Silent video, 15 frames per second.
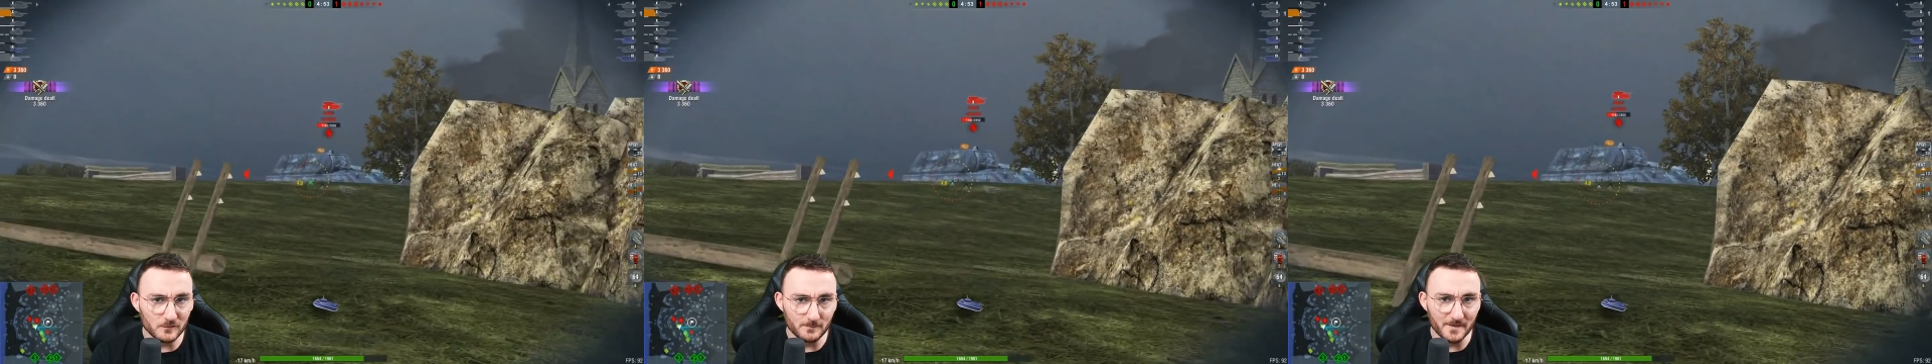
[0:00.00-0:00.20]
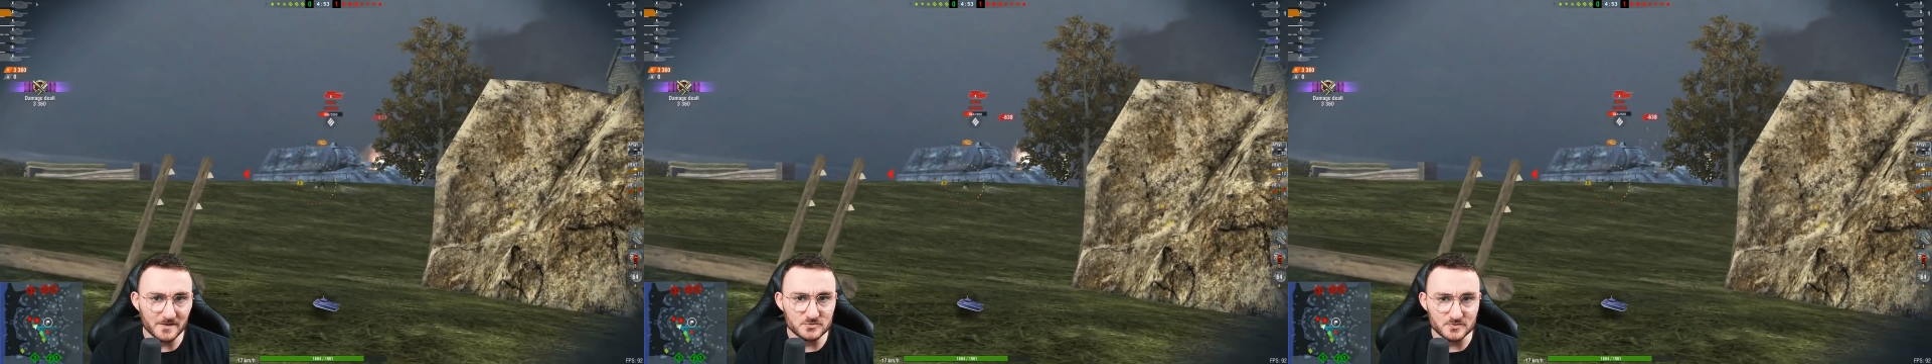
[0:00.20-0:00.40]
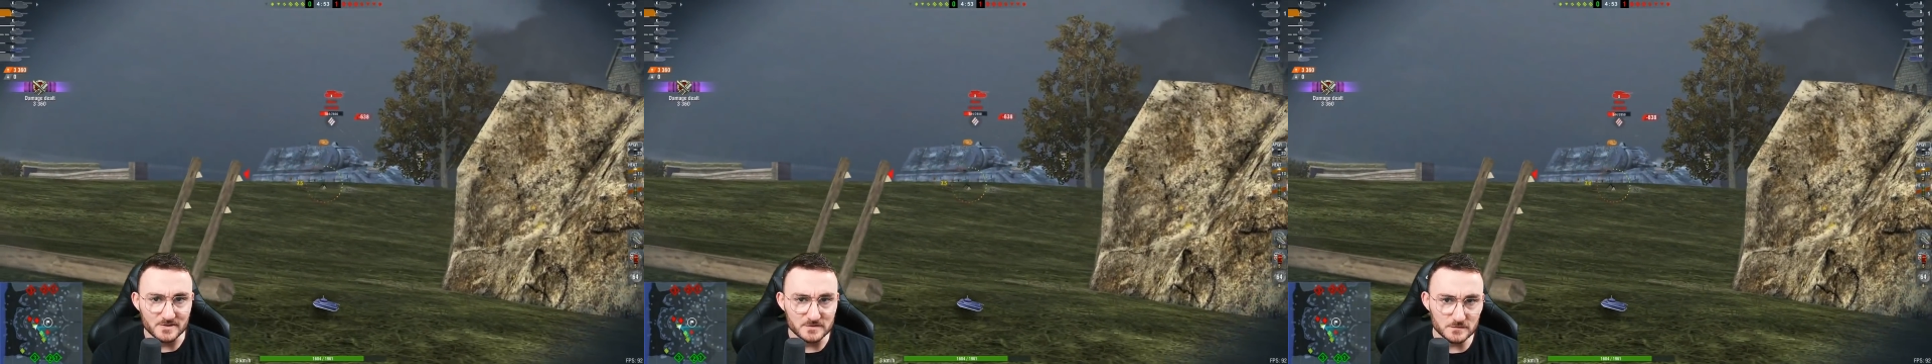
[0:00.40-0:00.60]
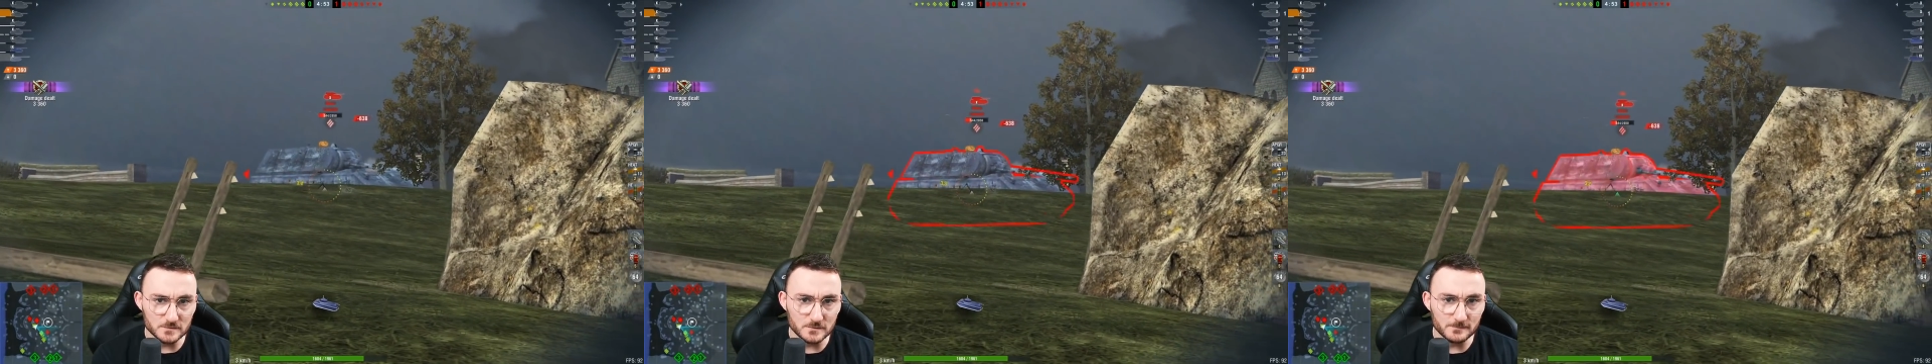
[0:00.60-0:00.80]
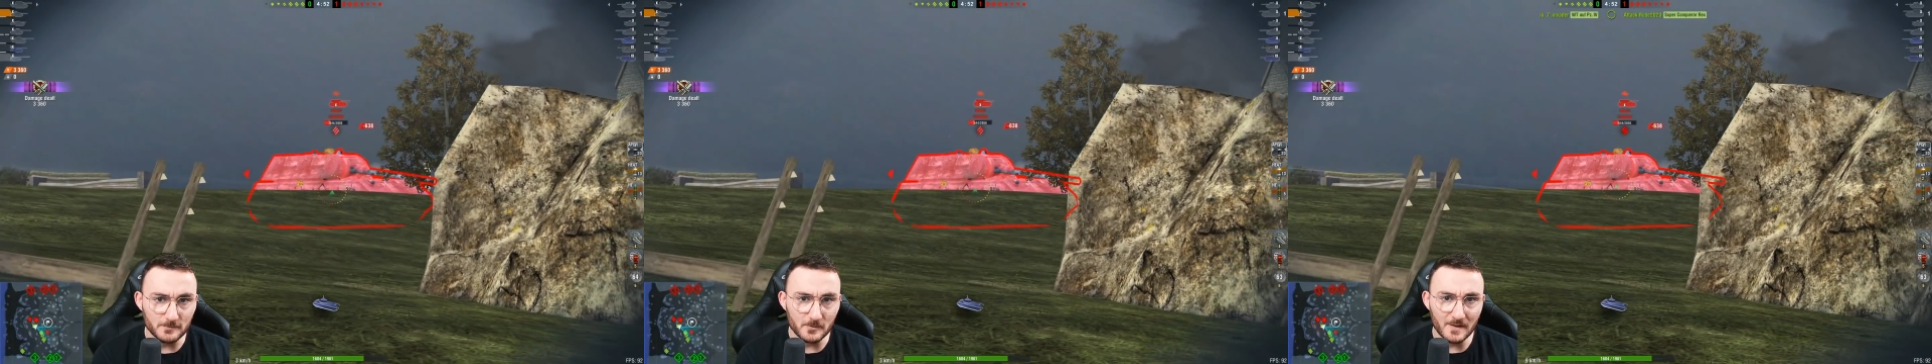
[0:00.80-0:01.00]
penetrate your
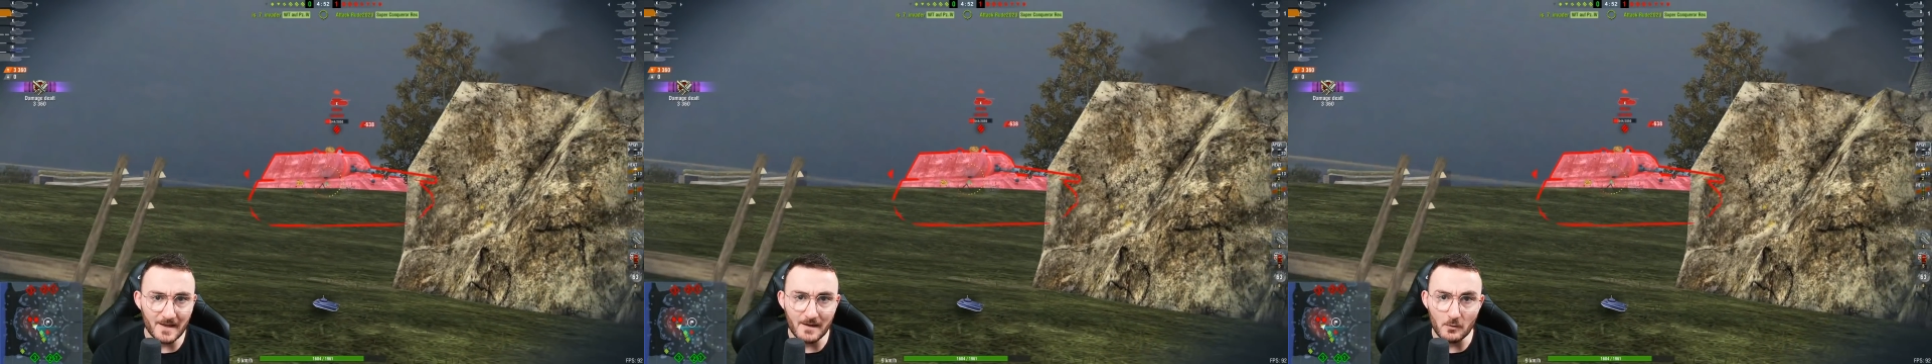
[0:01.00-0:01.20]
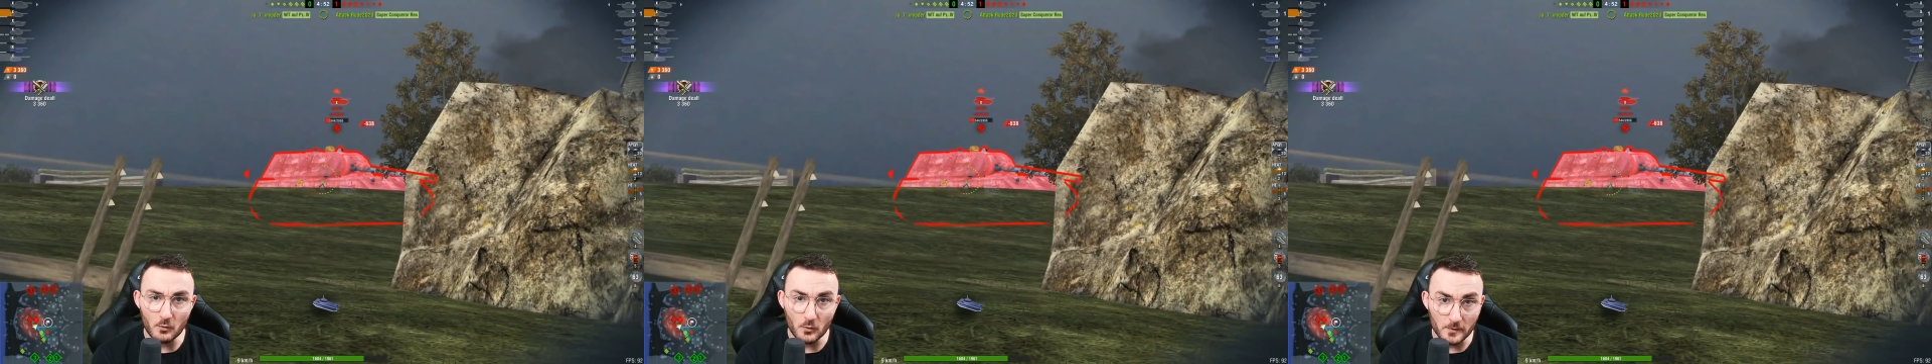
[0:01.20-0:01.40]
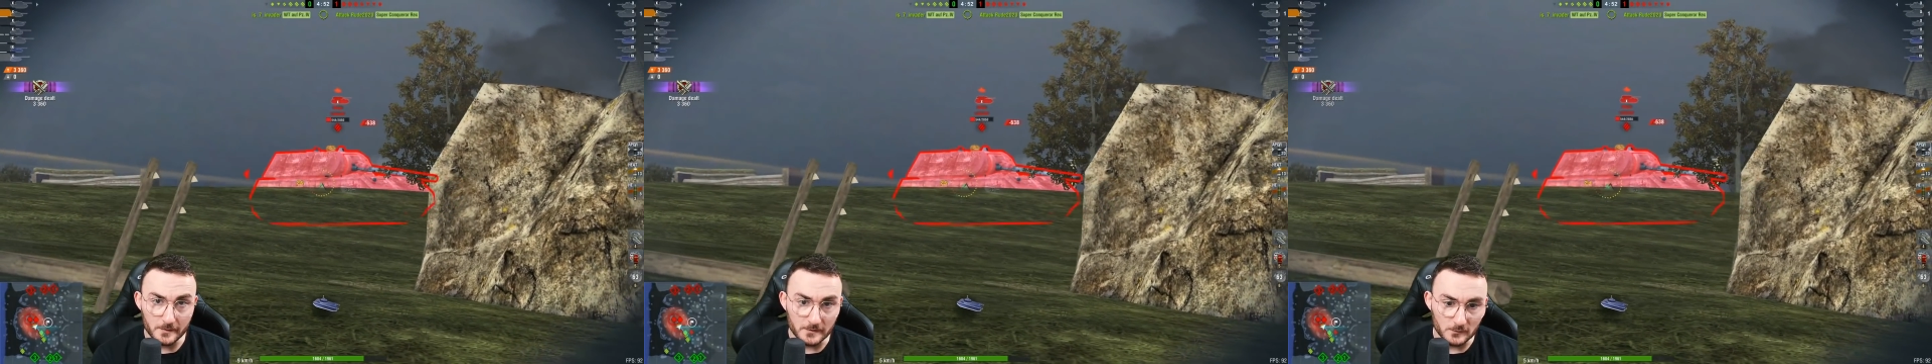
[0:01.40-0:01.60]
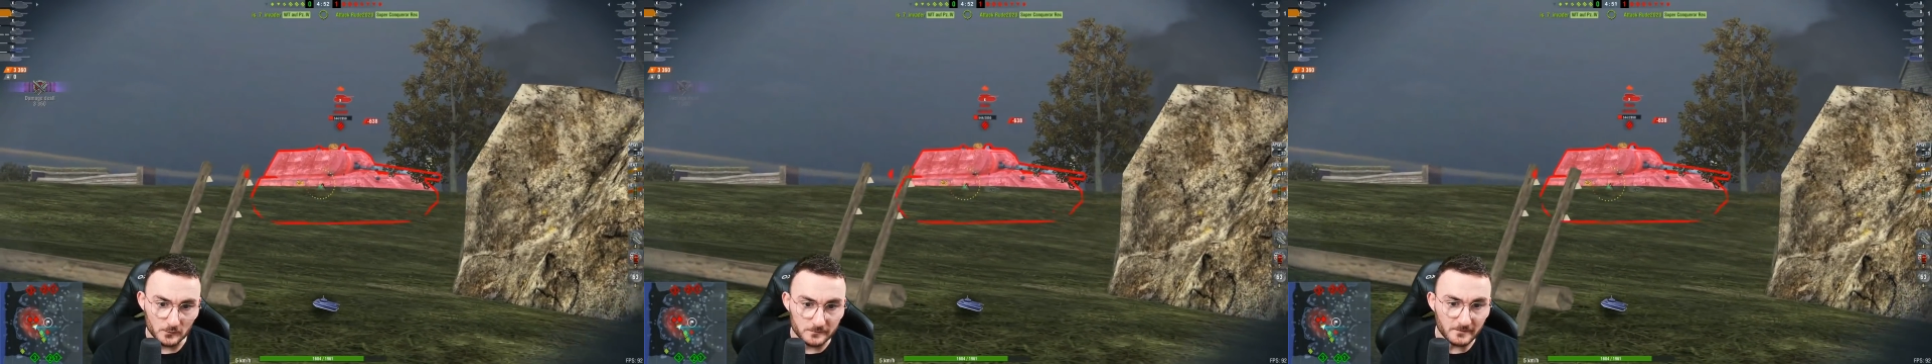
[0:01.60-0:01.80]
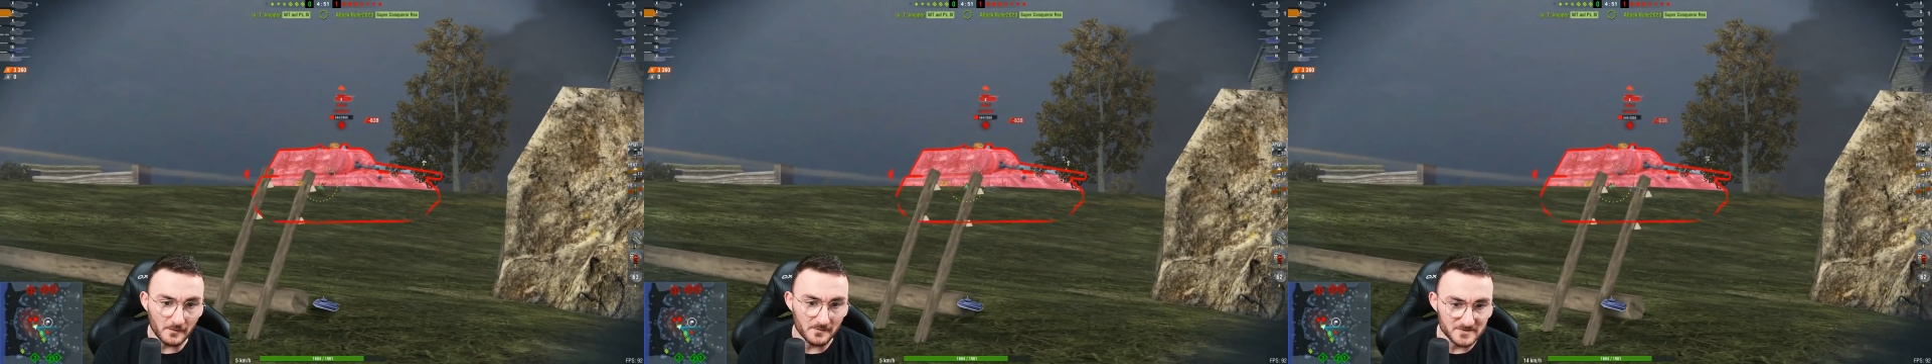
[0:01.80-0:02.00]
cupola or your
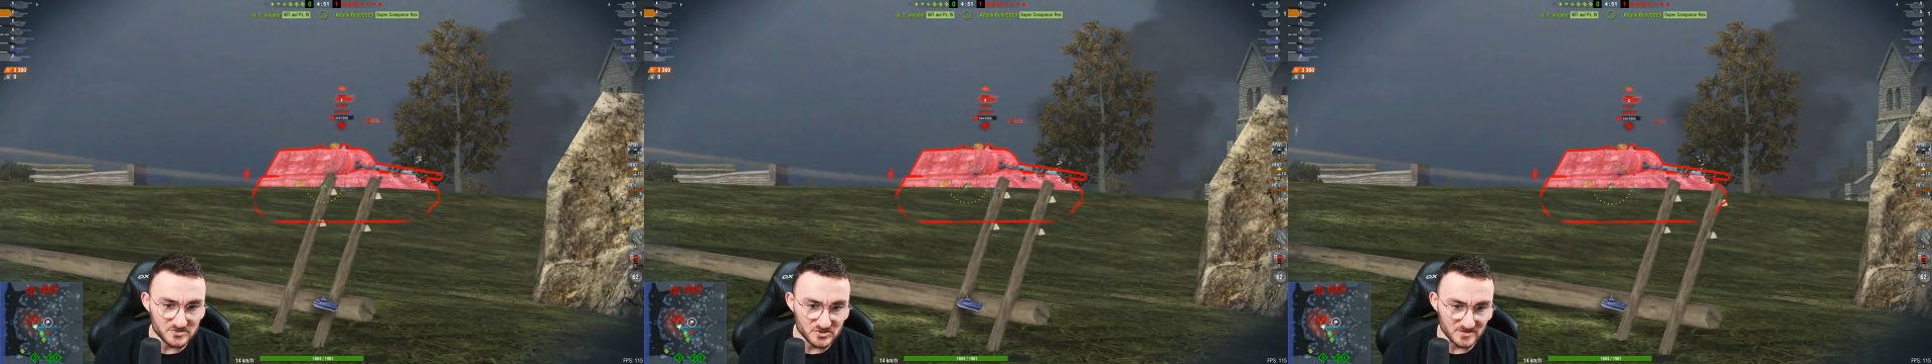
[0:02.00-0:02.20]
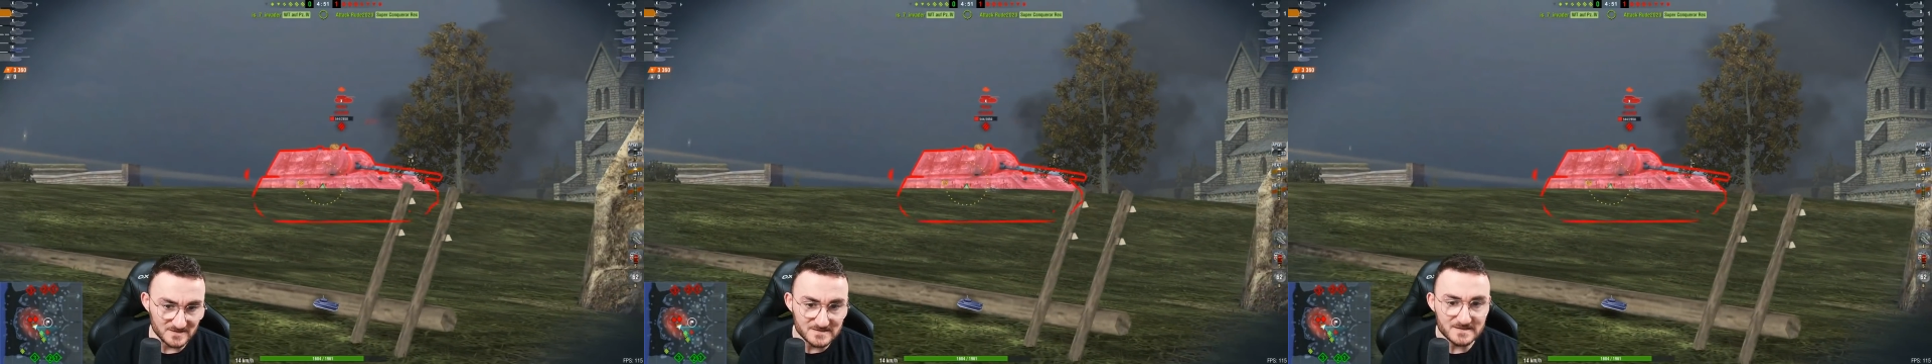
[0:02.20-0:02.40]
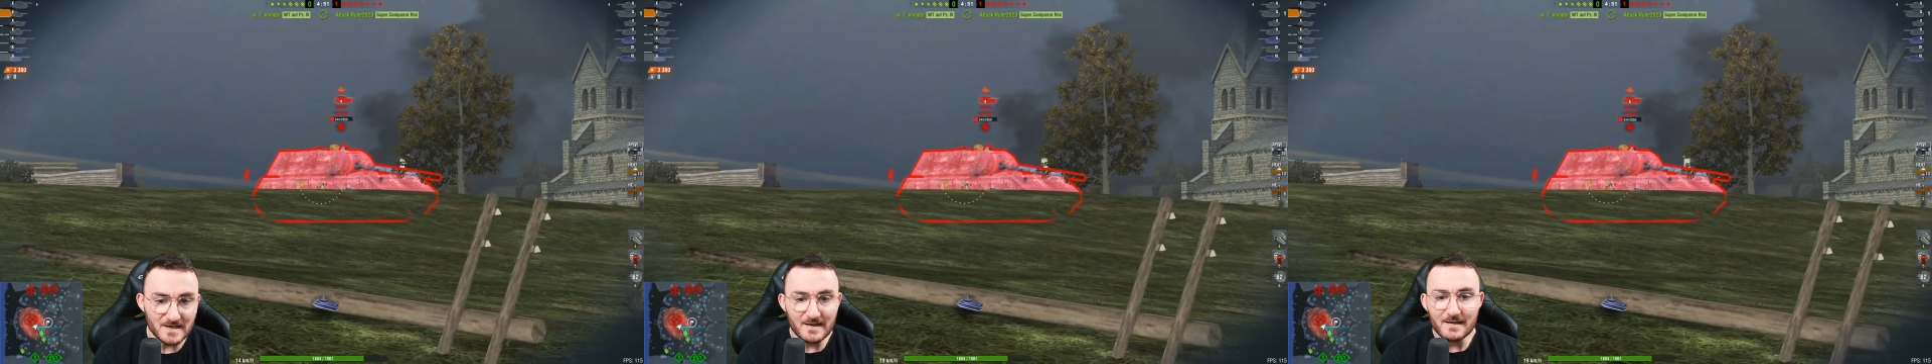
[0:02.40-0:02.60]
turret cheeks.